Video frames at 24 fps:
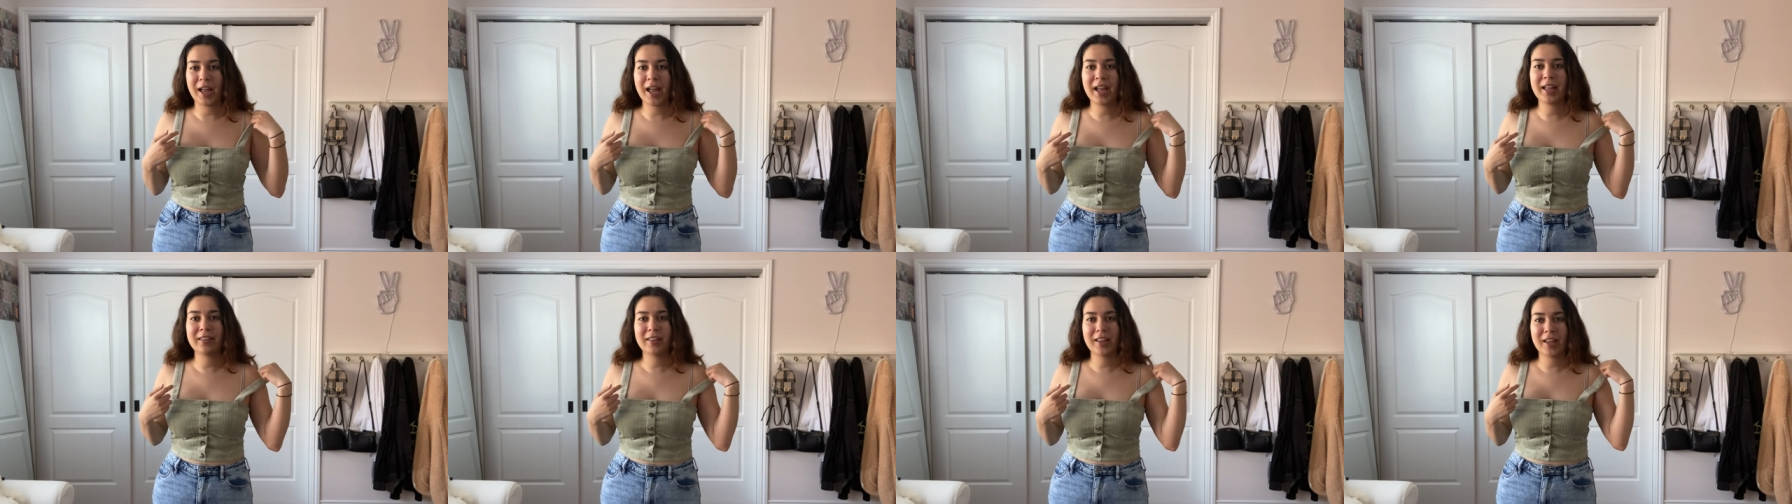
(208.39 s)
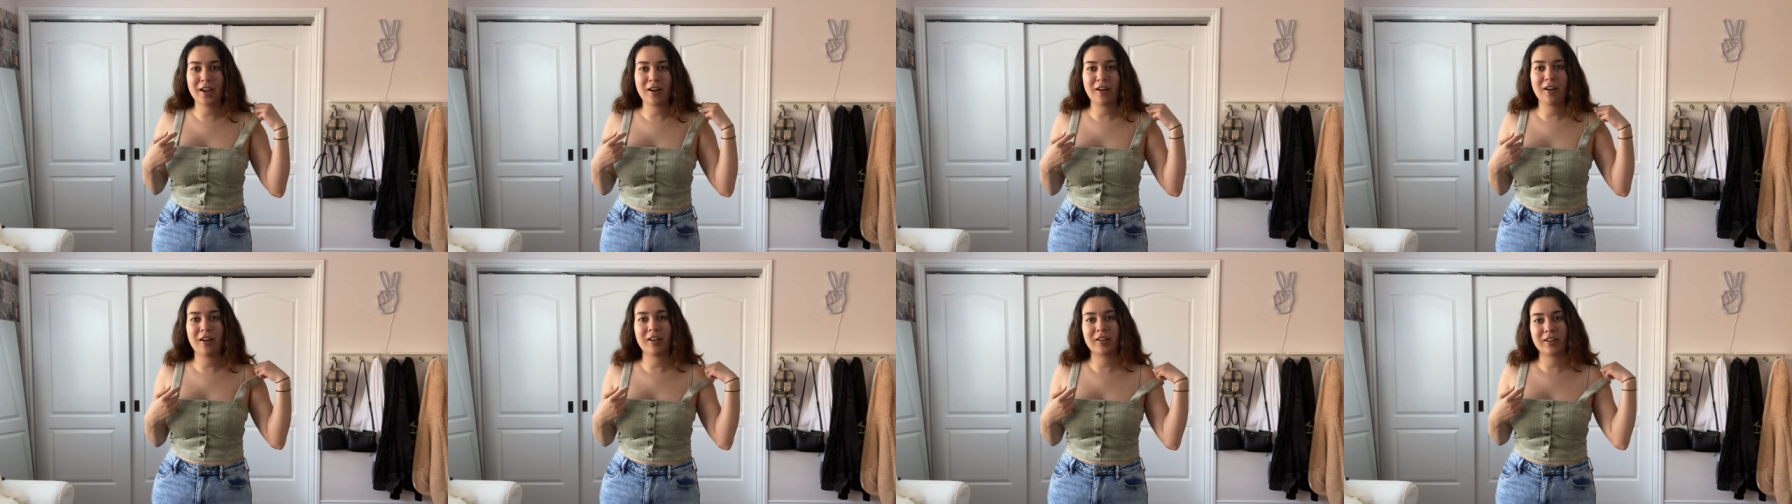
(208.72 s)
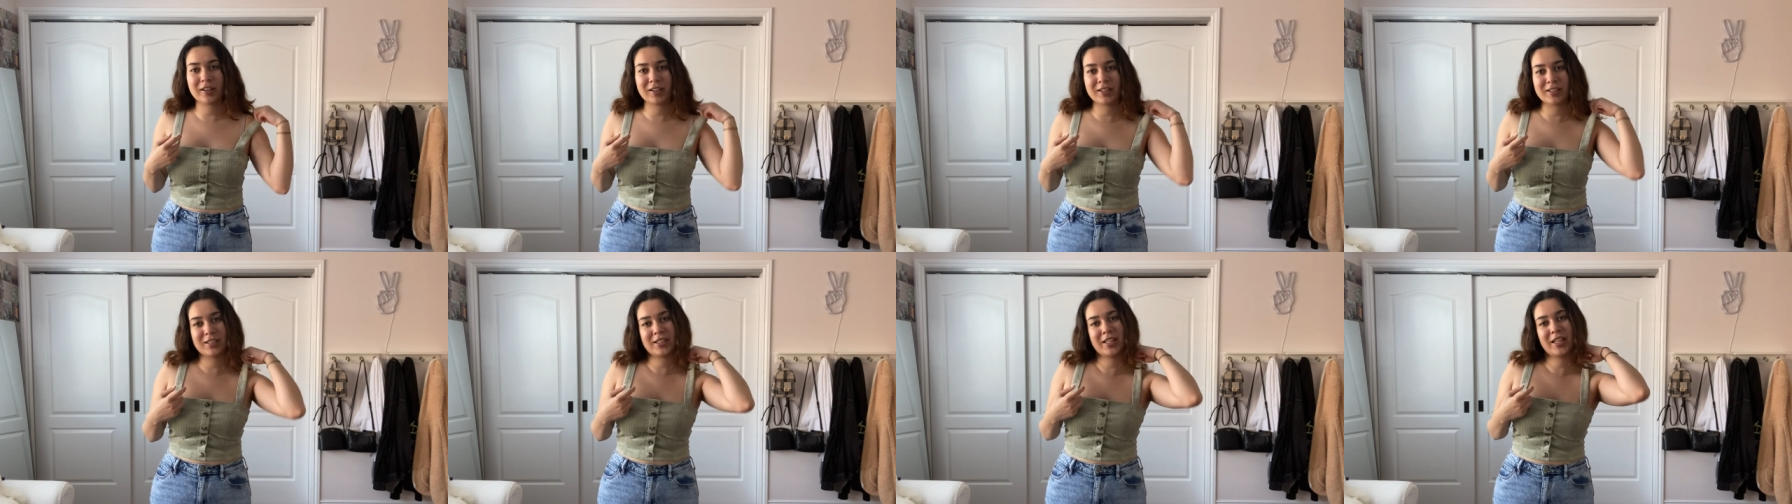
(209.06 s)
And they are,
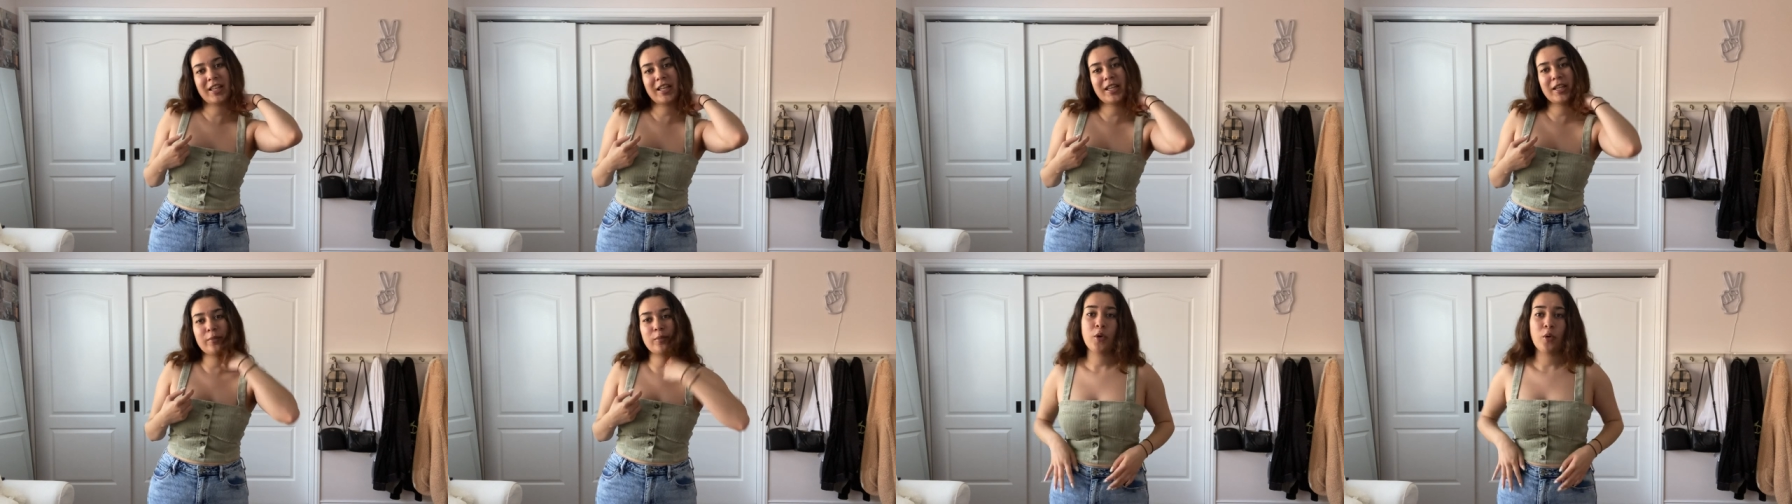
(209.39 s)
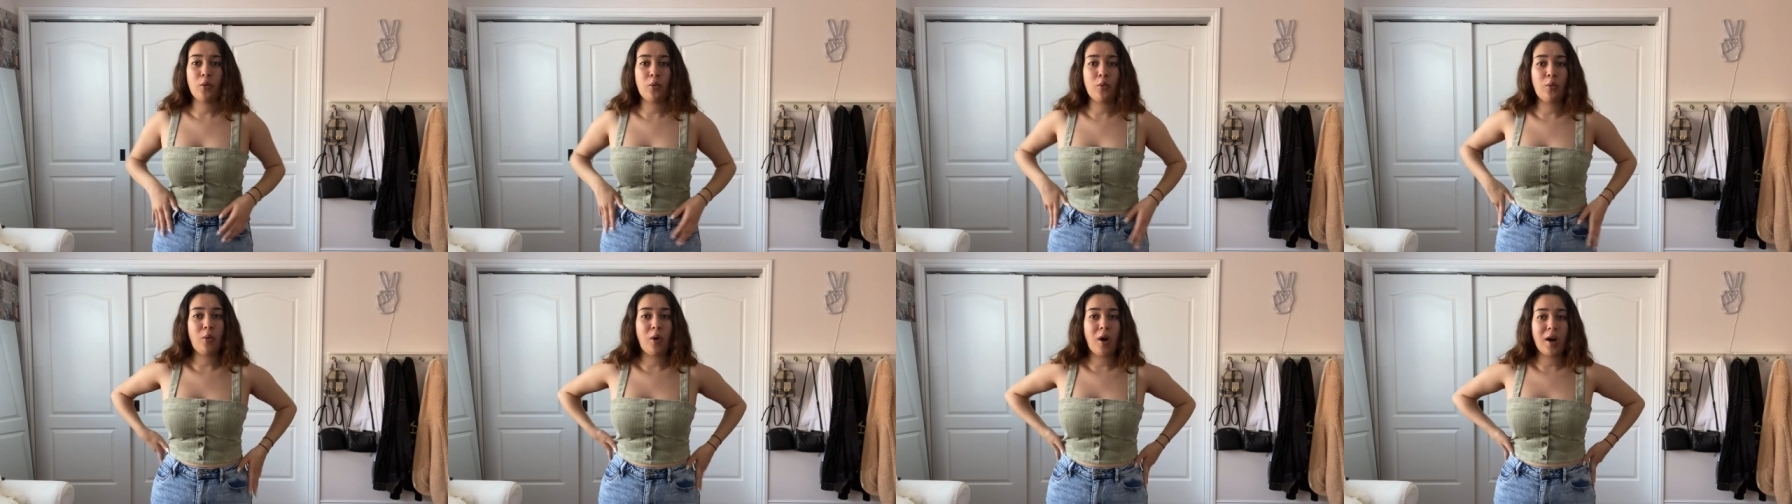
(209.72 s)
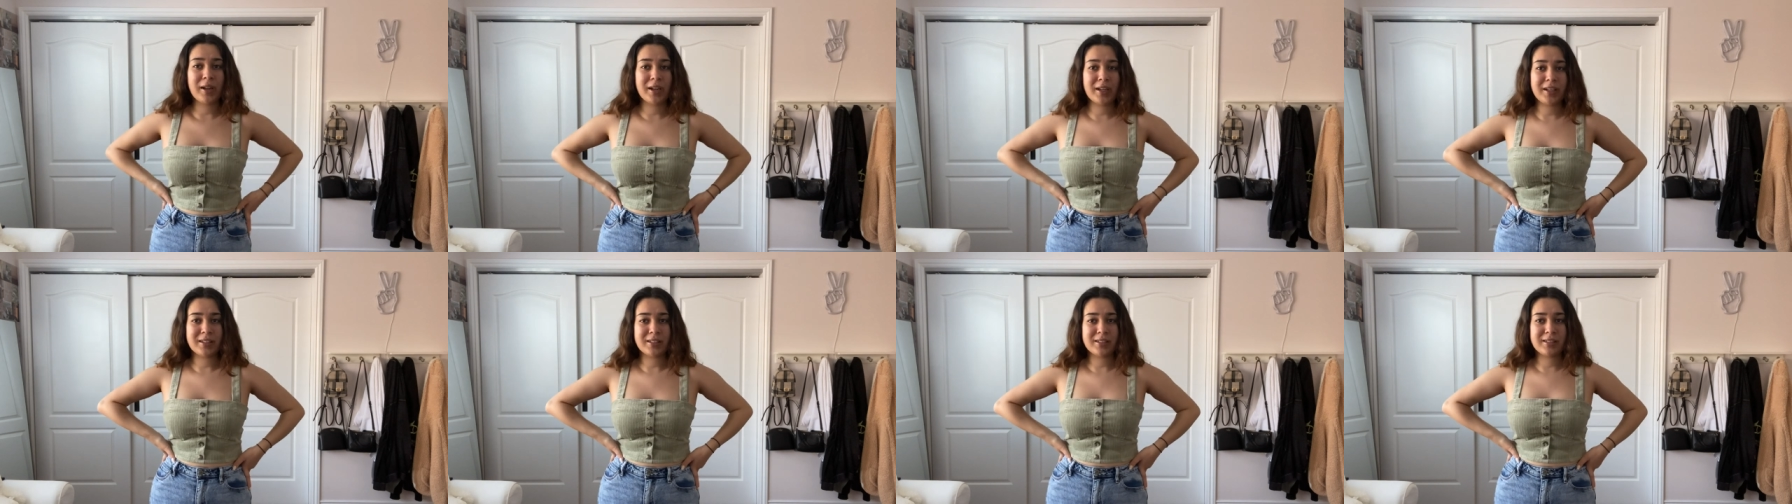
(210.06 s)
because they keep
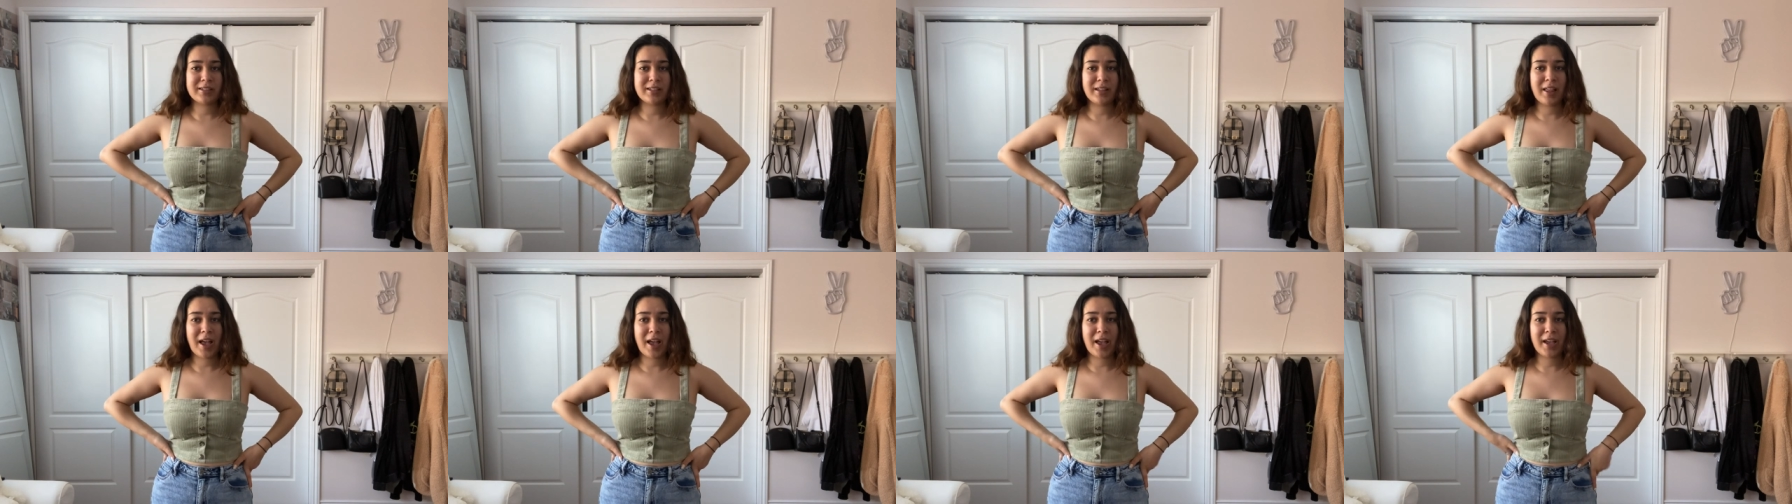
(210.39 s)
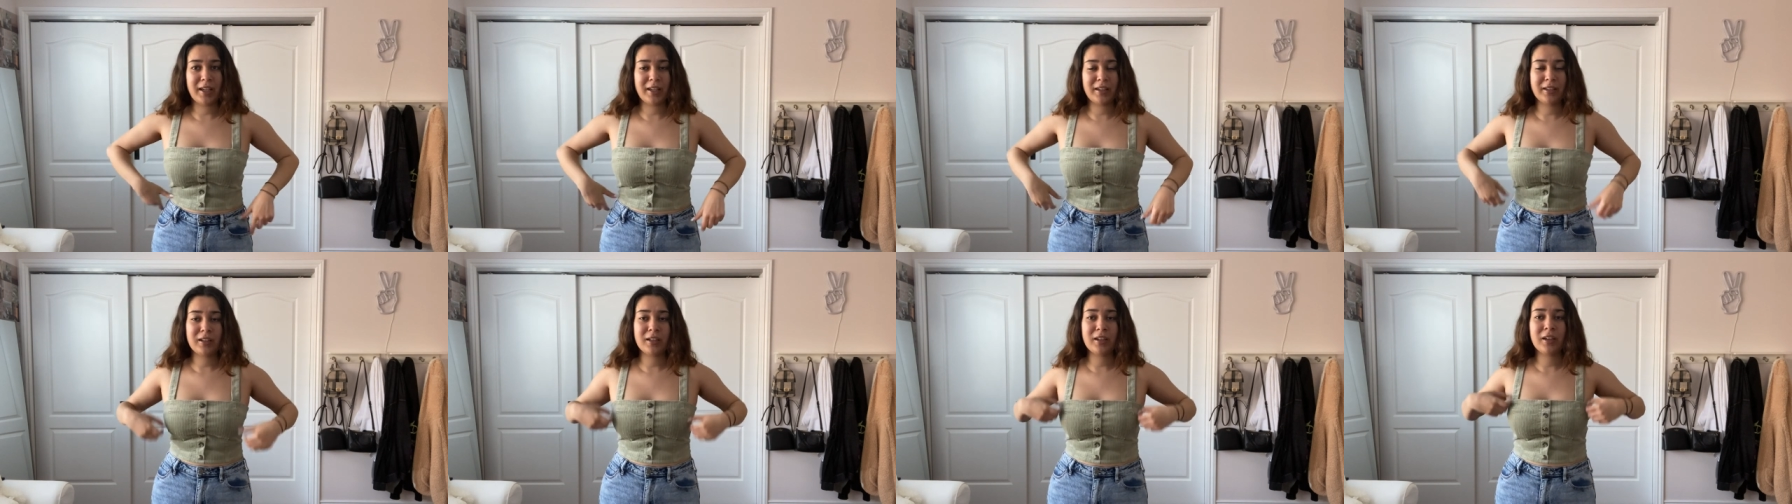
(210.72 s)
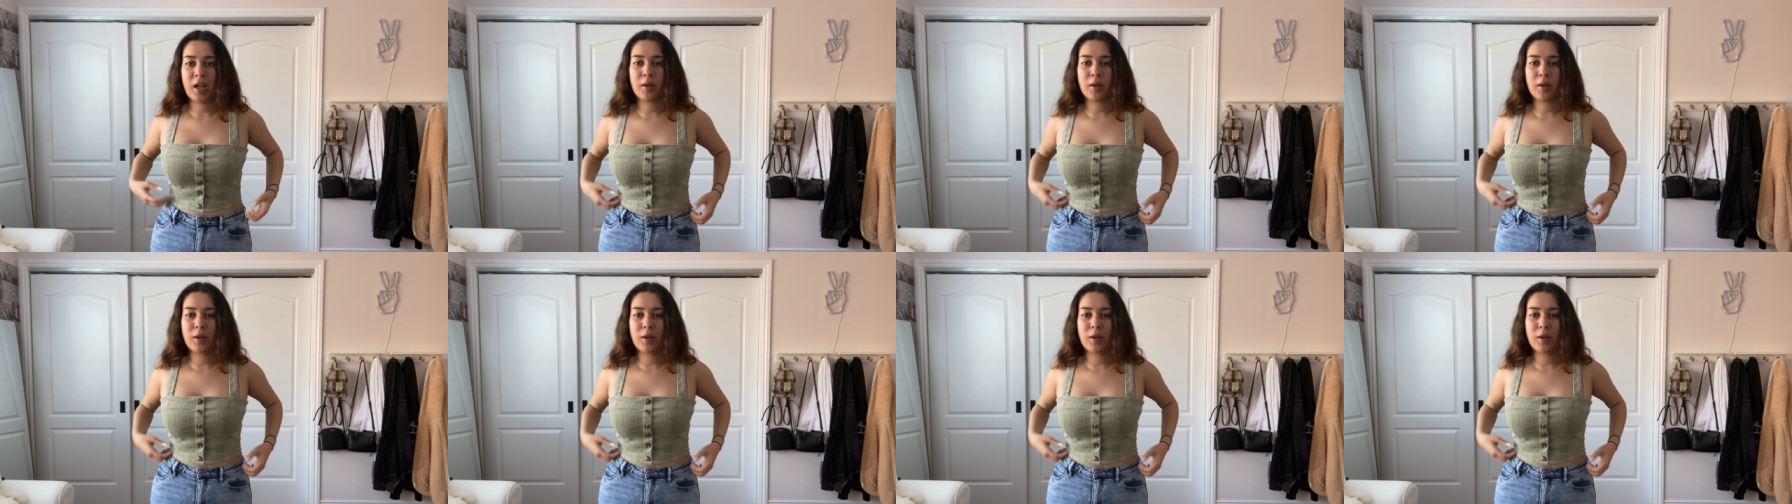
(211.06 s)
wanting to slide.